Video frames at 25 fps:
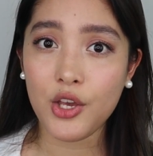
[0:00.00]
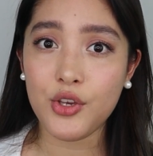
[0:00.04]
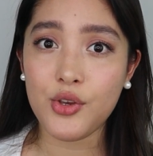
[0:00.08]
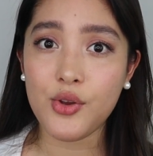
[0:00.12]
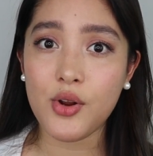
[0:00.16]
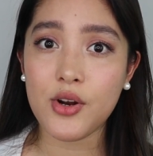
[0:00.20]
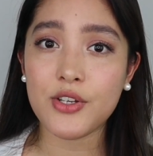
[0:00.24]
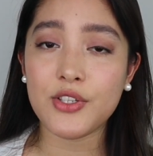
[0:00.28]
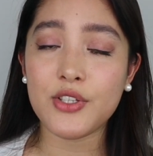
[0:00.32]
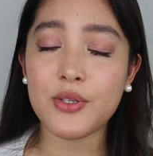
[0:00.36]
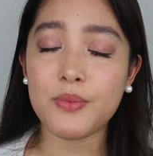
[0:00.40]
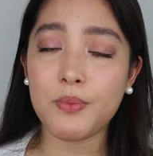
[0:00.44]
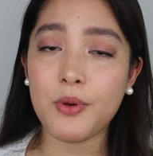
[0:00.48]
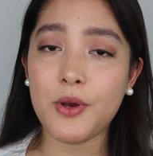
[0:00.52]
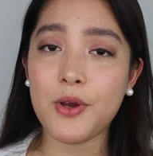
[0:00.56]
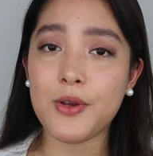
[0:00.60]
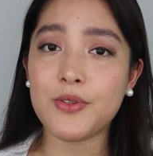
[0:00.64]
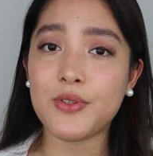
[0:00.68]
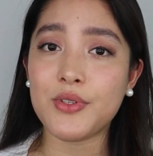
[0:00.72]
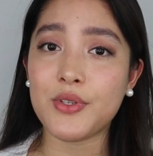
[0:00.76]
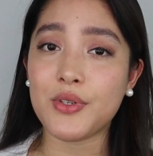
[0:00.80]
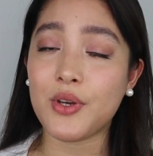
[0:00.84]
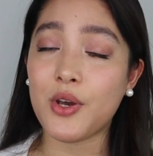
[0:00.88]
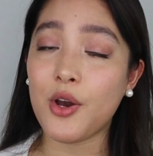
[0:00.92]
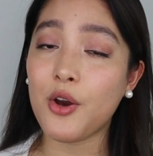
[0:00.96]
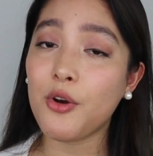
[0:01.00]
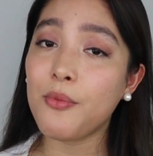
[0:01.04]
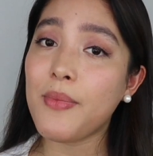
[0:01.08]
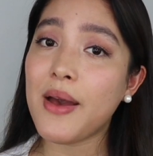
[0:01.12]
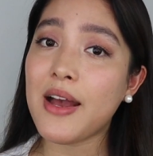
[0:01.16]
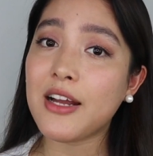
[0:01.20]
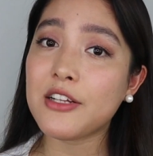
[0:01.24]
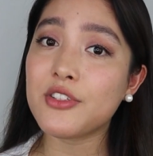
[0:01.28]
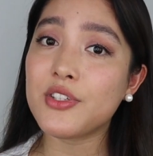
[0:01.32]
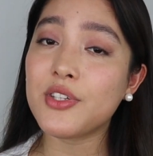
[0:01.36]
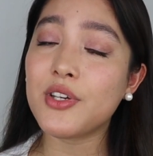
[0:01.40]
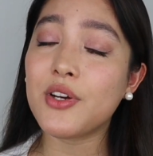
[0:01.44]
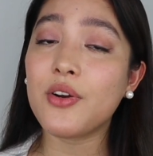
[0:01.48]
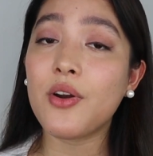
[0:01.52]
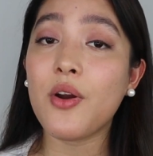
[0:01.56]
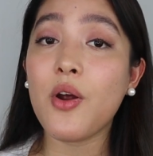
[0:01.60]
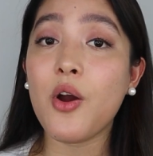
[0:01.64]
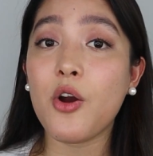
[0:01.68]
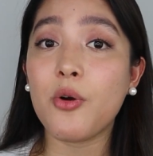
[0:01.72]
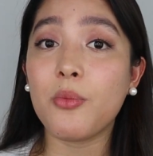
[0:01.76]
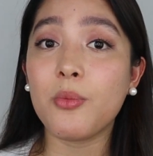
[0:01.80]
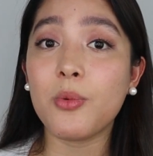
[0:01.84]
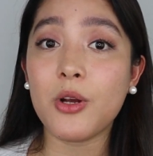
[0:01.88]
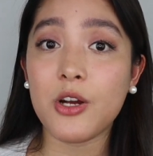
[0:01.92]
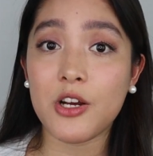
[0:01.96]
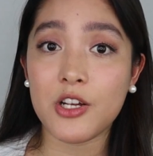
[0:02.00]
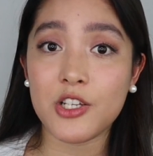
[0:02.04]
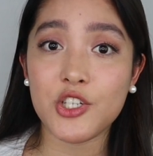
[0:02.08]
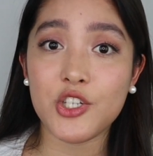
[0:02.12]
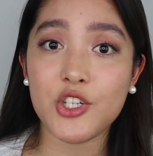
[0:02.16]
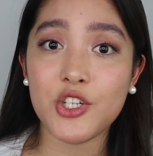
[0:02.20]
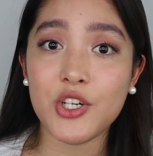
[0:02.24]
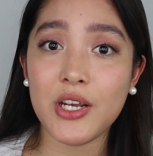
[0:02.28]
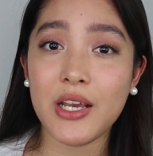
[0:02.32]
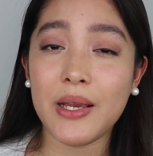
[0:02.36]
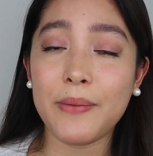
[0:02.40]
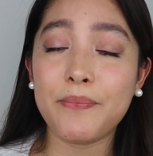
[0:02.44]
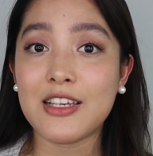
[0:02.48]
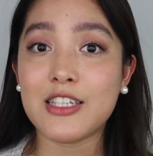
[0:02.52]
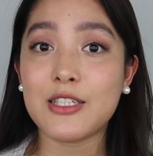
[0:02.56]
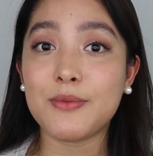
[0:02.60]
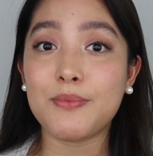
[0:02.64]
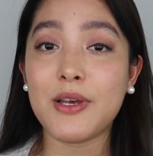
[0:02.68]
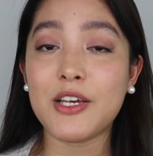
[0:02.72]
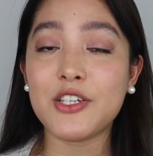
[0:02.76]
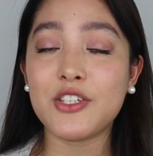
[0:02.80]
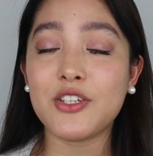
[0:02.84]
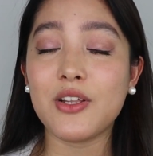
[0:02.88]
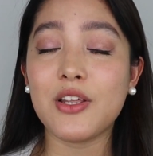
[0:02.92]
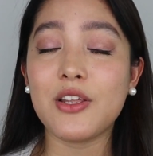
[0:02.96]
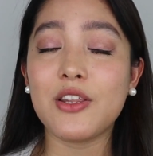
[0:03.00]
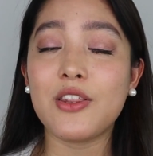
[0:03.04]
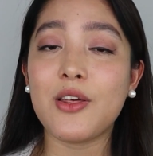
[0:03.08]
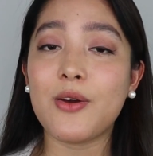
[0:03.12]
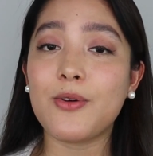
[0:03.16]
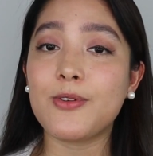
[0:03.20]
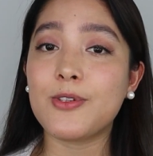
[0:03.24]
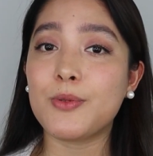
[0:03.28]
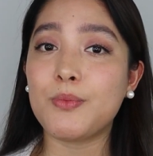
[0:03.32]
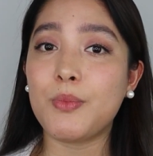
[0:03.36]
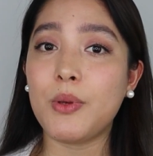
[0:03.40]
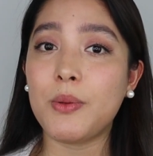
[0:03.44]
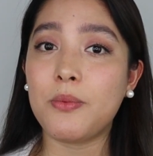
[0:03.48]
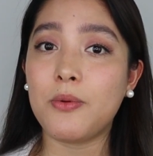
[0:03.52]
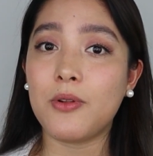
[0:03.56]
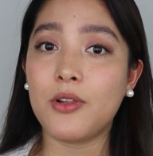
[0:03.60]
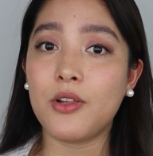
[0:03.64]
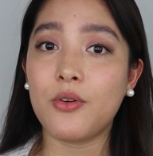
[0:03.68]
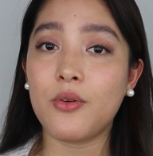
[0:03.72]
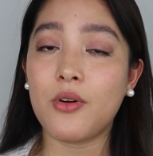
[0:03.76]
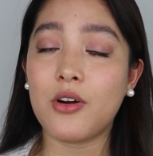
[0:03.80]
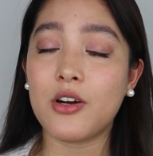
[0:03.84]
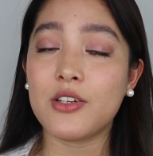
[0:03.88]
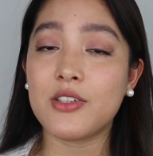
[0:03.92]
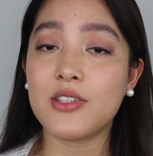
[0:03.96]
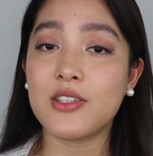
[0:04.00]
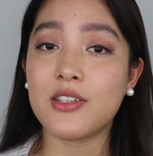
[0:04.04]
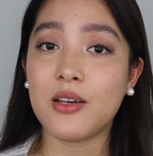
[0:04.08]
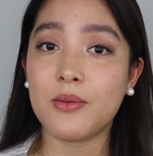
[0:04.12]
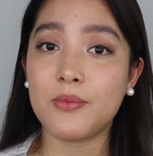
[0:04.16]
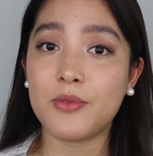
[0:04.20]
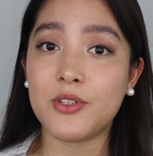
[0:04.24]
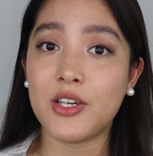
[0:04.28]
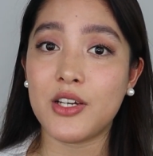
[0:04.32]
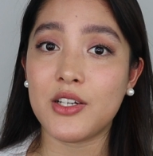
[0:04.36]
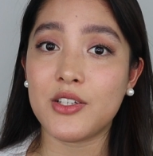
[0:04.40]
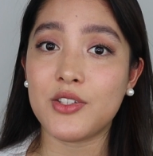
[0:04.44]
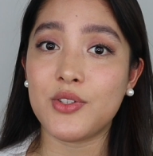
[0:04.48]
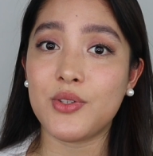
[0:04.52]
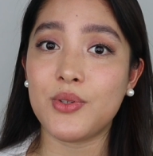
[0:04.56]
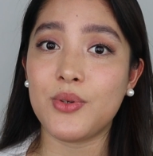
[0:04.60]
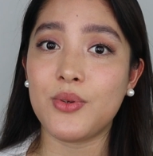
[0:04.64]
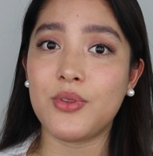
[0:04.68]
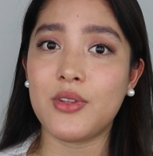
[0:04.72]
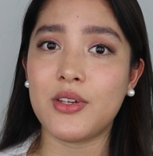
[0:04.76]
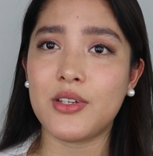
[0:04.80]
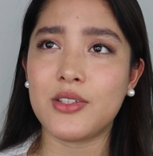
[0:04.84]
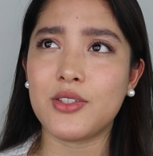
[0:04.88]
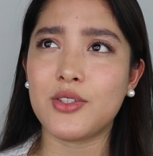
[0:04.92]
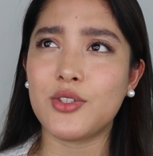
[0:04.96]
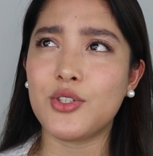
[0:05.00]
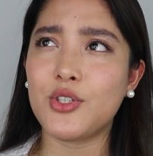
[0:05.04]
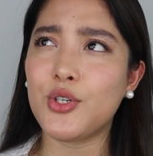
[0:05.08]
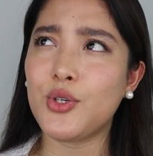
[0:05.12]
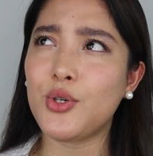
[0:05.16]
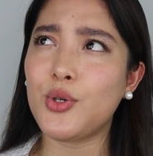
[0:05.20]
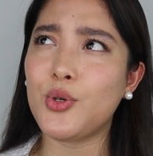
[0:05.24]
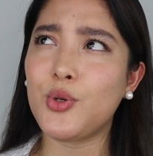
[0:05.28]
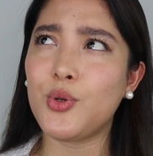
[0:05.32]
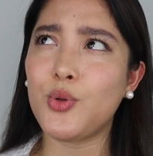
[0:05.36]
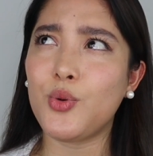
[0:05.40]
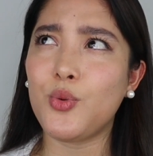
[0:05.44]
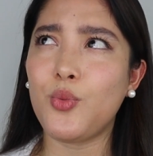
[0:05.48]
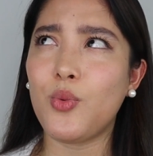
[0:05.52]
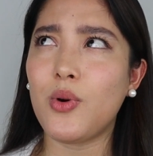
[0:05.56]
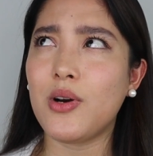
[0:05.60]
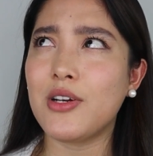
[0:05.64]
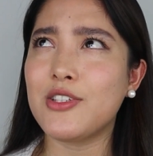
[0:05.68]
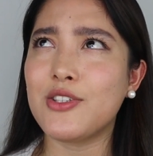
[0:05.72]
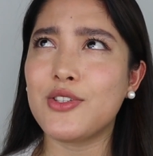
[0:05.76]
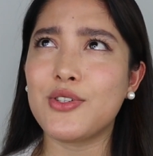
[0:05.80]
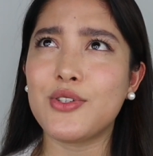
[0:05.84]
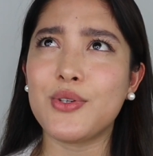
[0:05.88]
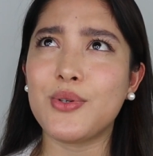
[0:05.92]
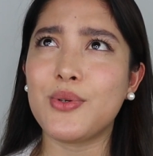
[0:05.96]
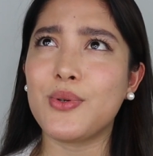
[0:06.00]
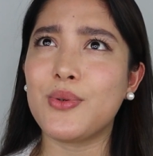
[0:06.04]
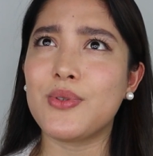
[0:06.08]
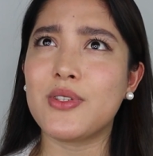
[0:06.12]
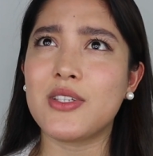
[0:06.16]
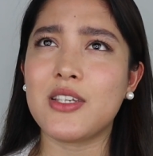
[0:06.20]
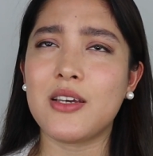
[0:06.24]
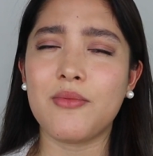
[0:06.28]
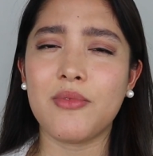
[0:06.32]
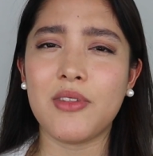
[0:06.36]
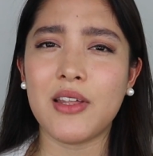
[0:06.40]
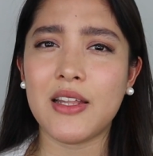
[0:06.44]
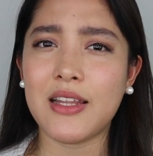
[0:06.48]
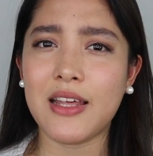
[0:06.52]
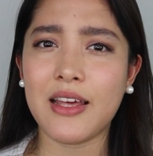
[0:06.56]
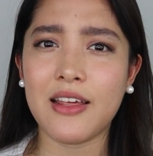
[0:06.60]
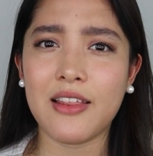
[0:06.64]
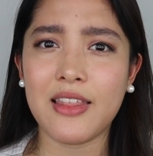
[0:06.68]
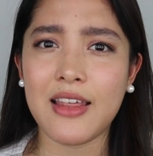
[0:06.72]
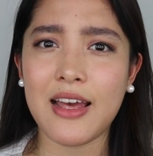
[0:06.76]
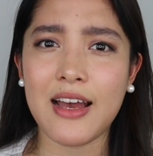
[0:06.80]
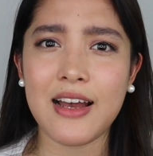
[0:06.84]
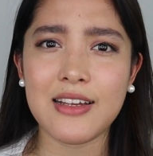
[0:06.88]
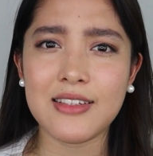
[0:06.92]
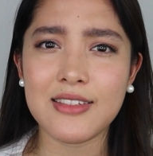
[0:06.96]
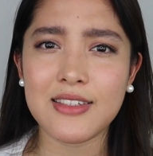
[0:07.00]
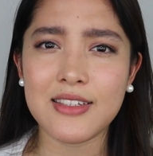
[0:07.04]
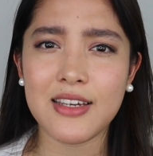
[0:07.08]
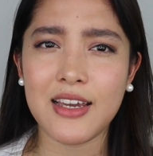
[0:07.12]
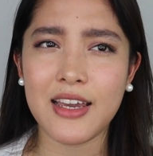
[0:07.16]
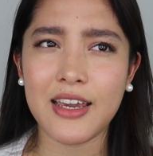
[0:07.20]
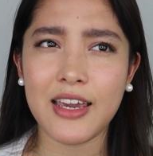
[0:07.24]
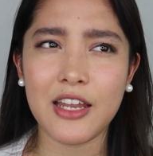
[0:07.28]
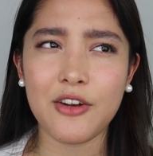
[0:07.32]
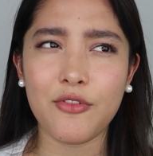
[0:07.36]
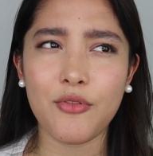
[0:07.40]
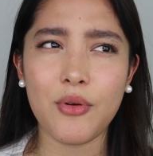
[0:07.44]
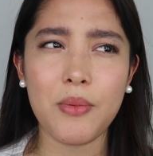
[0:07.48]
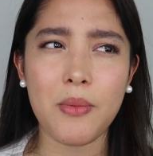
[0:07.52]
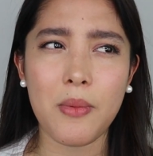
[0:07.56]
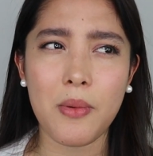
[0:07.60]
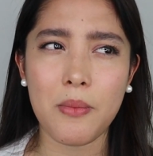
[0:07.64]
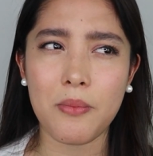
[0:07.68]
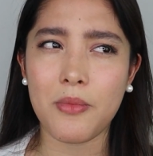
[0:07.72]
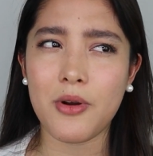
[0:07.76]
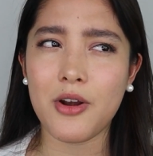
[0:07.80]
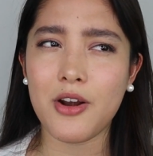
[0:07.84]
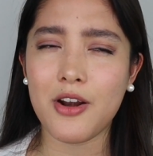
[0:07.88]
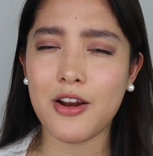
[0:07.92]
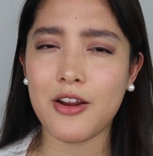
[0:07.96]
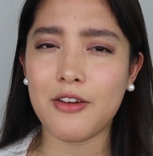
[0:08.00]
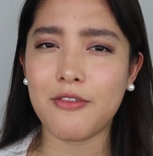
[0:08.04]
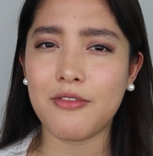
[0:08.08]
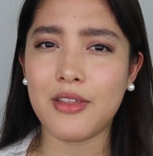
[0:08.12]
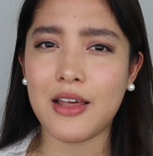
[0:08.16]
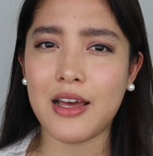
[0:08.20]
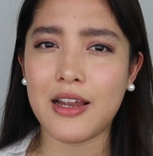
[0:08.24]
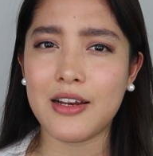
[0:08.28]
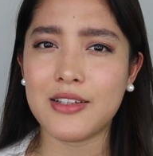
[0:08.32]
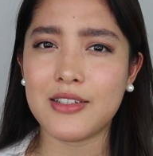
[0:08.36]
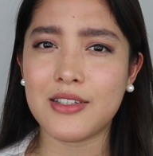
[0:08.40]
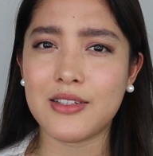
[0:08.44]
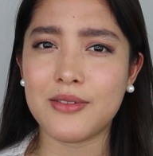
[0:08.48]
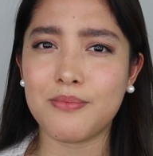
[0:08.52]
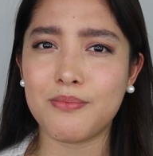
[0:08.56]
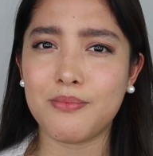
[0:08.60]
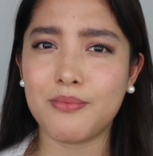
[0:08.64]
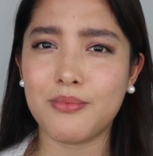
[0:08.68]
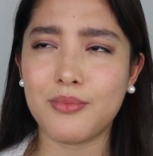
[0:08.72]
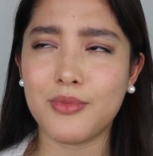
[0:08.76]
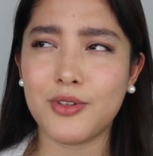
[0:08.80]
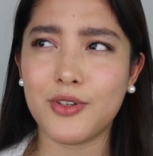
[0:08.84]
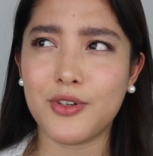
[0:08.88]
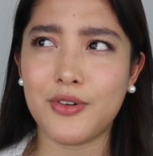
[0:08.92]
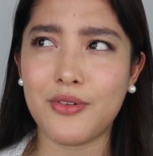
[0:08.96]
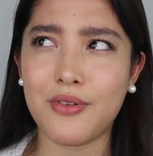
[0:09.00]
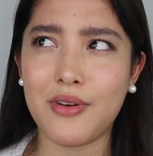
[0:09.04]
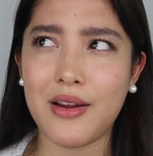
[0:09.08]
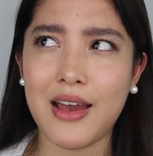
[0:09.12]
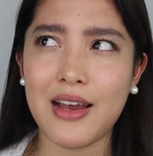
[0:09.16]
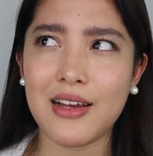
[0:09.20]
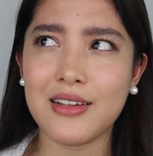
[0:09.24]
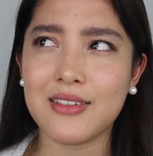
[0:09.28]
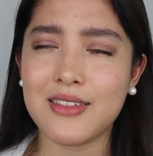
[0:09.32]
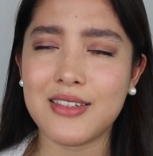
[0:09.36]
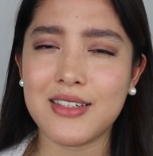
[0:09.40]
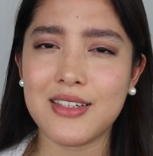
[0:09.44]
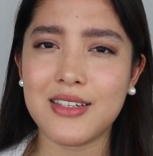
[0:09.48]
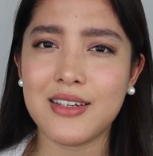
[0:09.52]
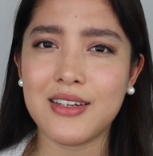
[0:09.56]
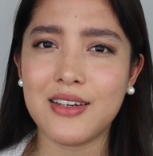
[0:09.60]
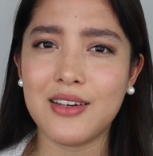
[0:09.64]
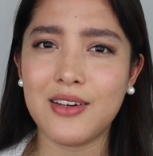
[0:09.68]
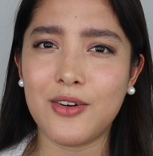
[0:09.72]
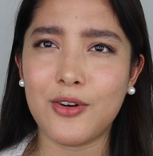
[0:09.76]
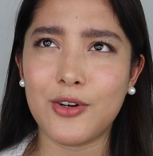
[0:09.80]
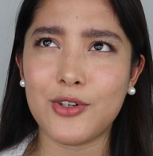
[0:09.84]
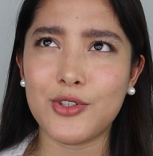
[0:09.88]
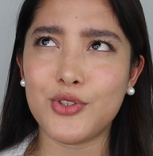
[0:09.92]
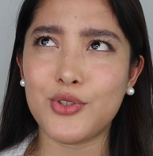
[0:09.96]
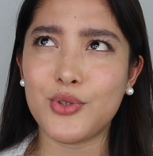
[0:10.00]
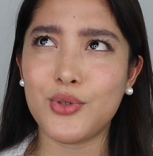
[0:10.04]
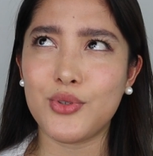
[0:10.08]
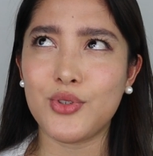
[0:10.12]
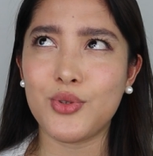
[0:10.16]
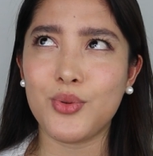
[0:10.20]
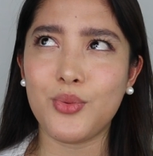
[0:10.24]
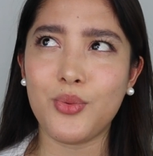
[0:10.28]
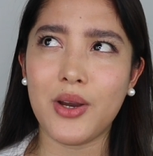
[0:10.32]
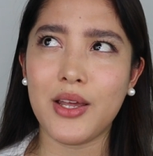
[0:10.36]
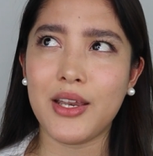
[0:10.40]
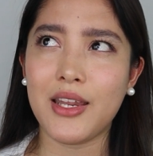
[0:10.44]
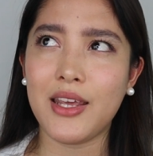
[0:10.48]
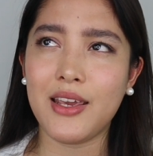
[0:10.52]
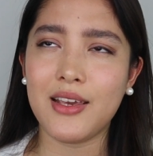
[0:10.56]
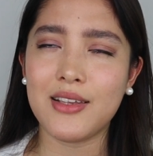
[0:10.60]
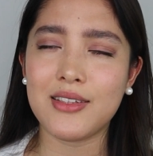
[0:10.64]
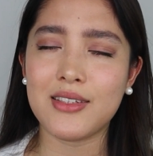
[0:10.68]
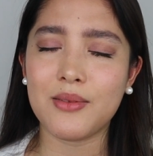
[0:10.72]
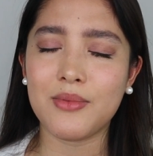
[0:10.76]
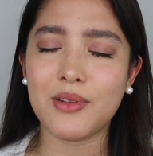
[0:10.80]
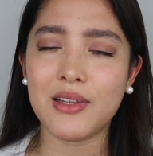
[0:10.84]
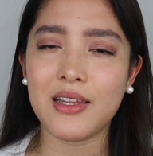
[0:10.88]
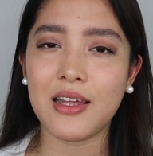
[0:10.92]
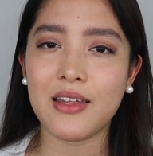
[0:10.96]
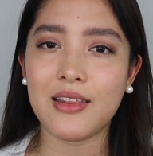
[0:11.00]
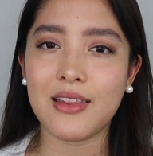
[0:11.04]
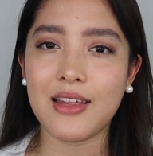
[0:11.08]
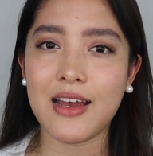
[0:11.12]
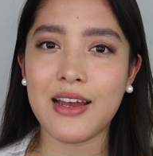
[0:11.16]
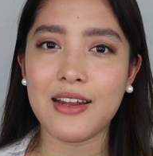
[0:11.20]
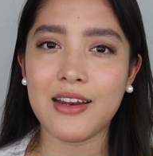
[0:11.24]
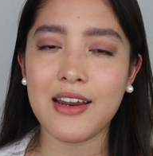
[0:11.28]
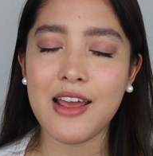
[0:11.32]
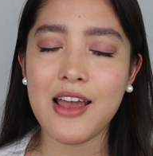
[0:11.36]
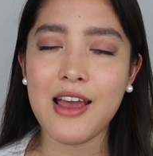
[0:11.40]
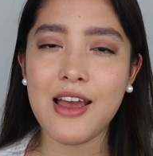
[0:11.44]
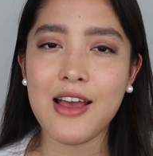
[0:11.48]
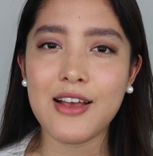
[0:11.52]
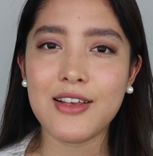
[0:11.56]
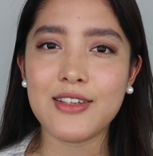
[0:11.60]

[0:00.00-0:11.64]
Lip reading: You're supposed to go back to your home country, especially those people who are subject to the 212, something like that. I can't remember if that is correct, or 220, something like that.